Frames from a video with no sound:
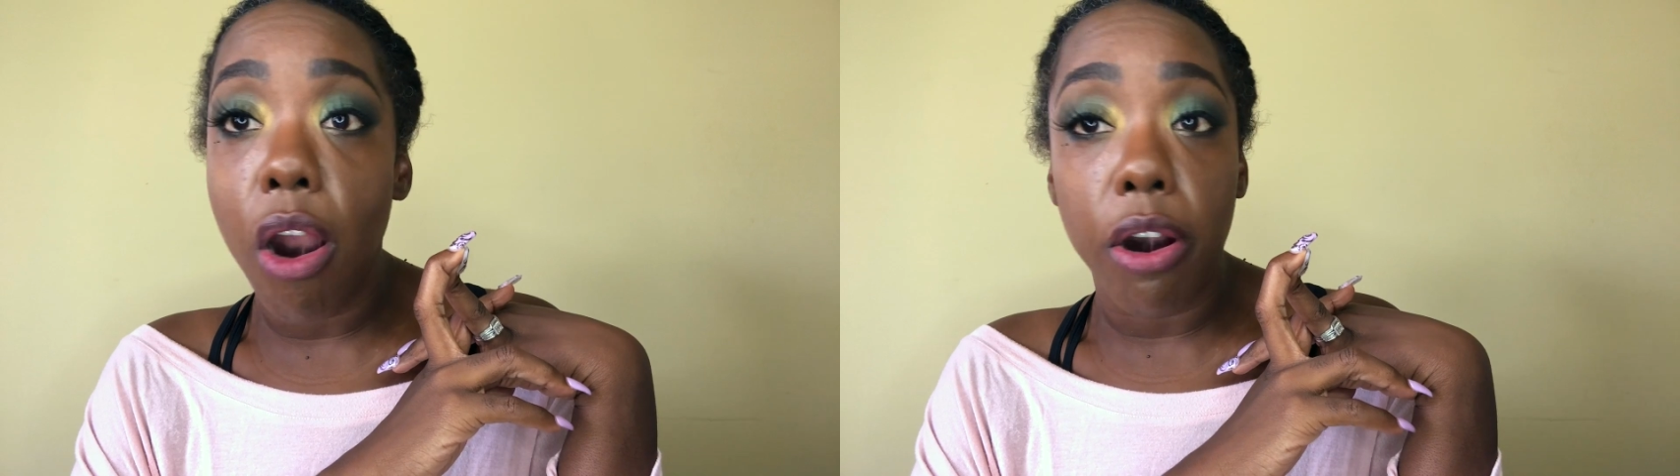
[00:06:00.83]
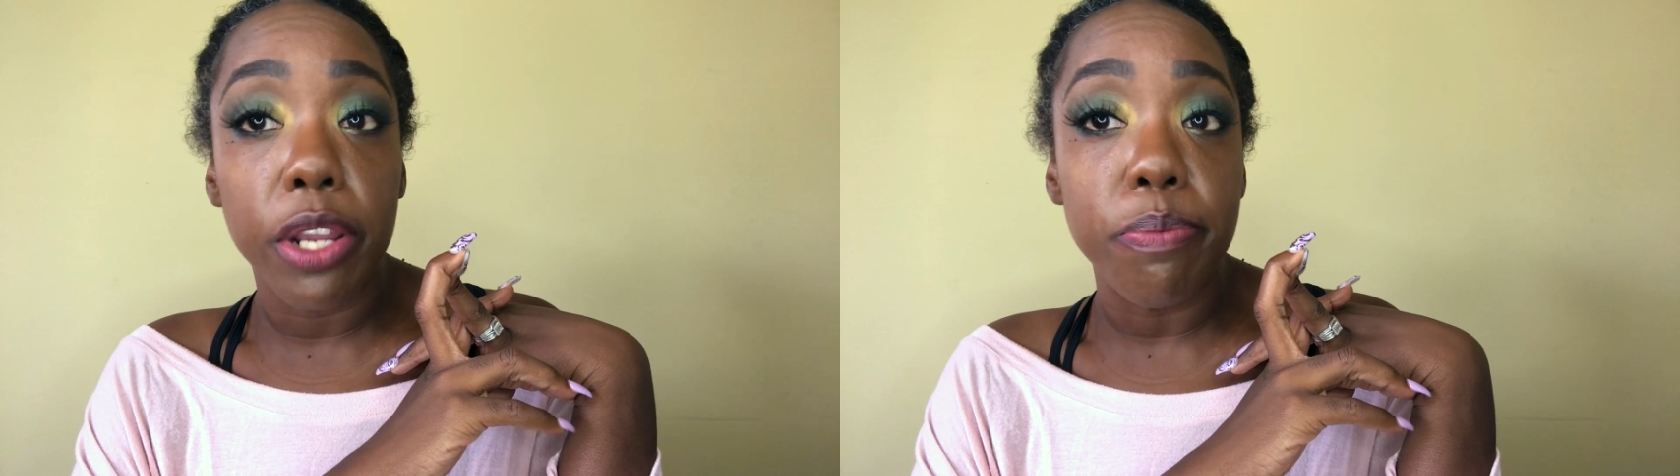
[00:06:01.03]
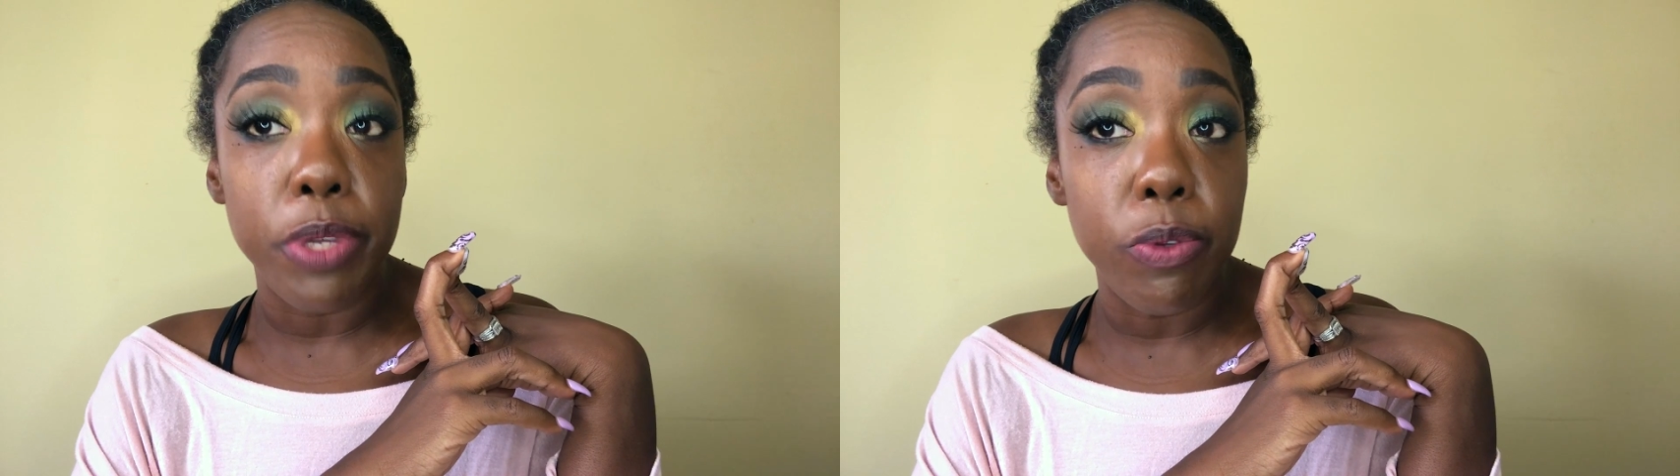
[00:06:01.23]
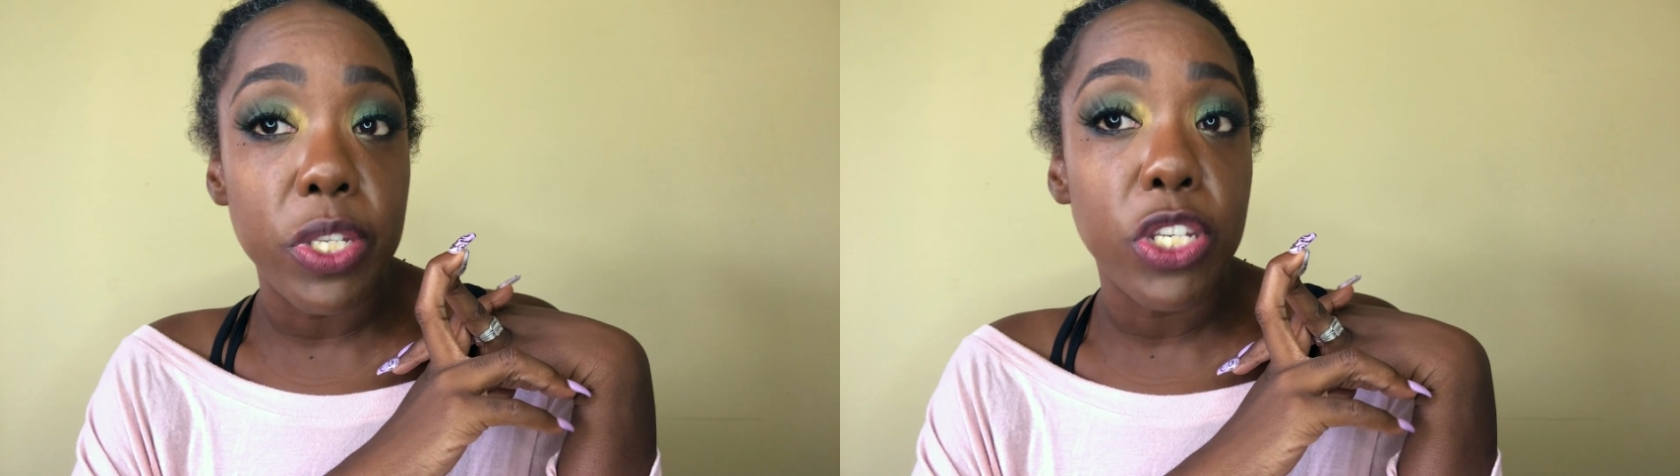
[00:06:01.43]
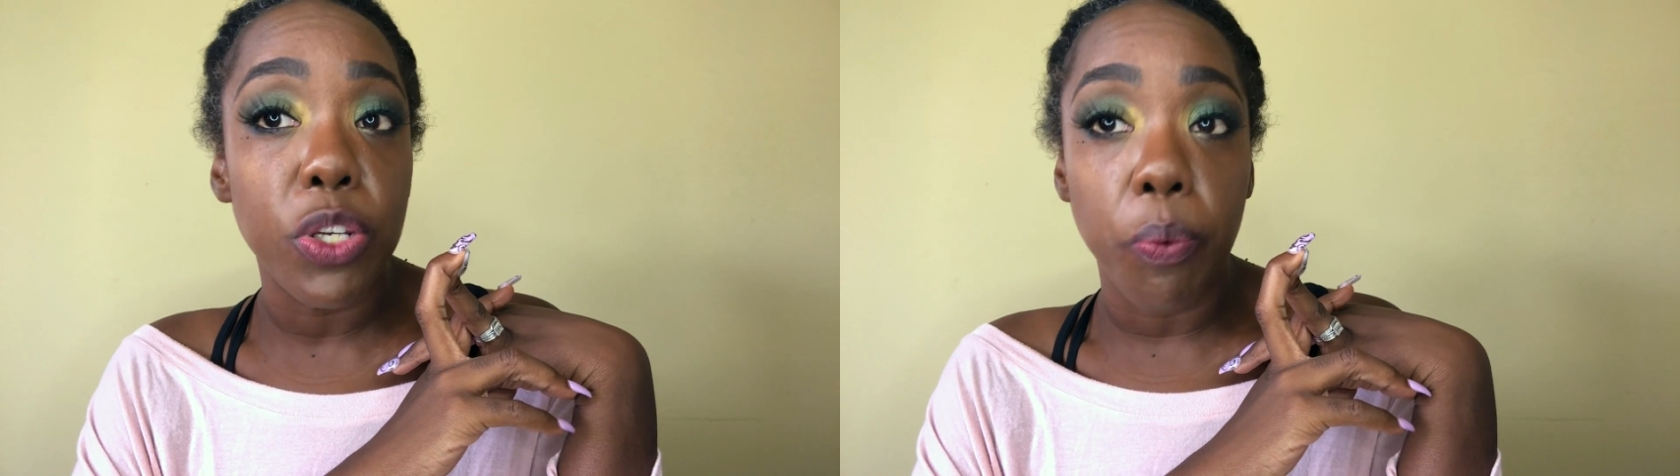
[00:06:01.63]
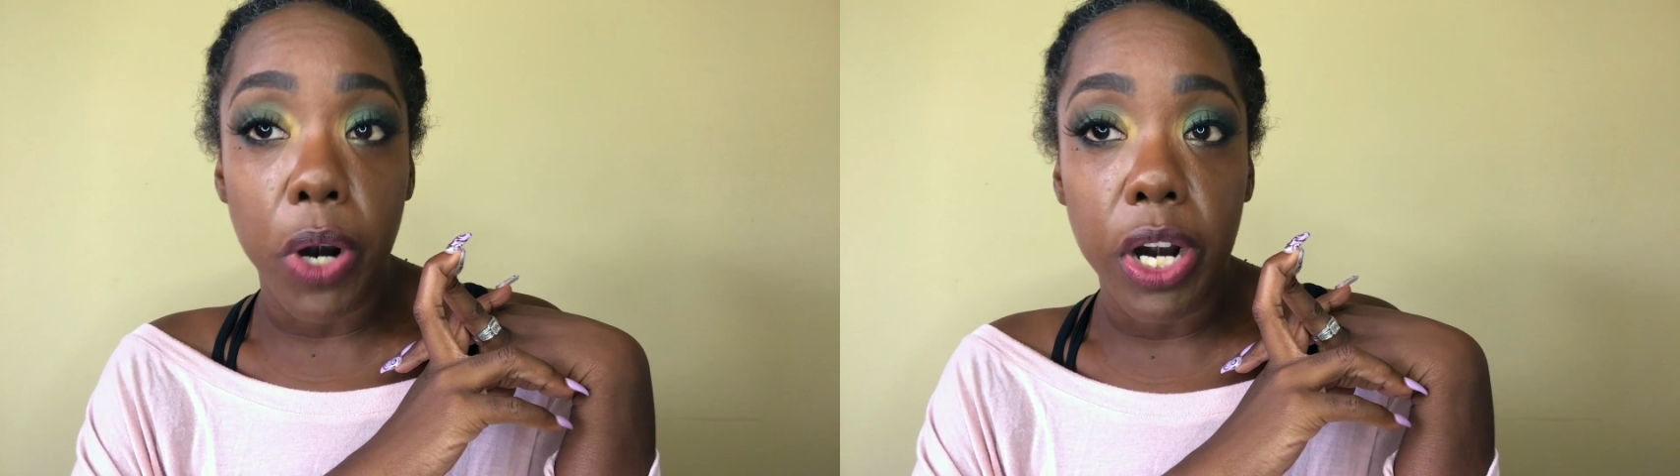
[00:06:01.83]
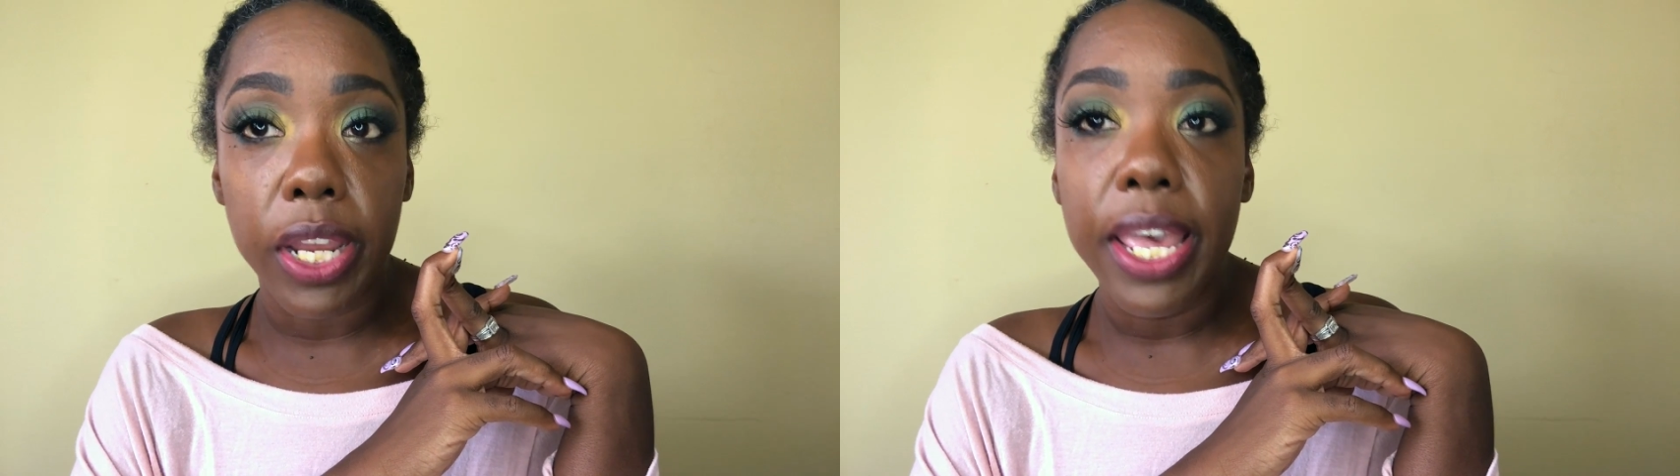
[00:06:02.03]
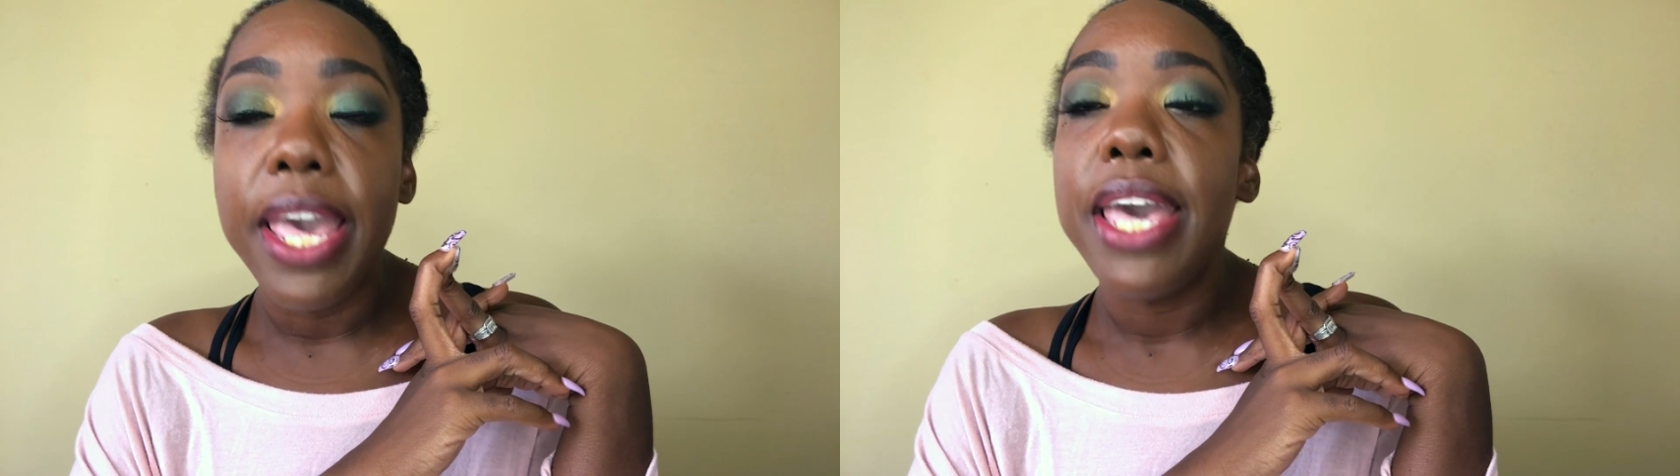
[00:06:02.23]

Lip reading: our commutes to work.